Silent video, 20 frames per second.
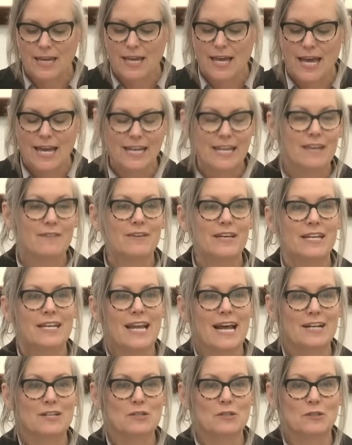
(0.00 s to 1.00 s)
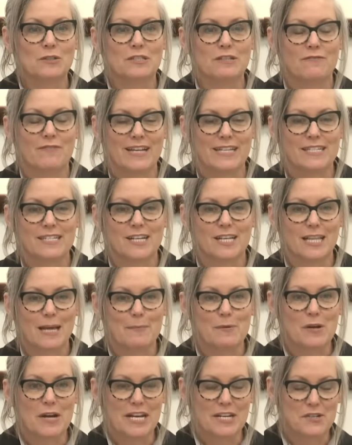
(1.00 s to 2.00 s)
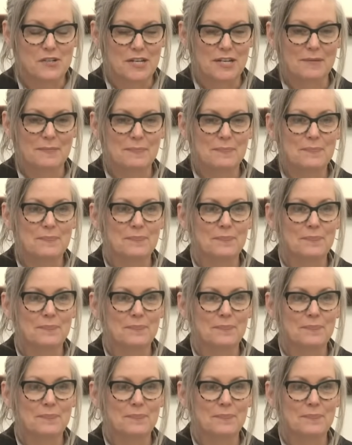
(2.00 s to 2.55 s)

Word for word: and even national defense collaboration.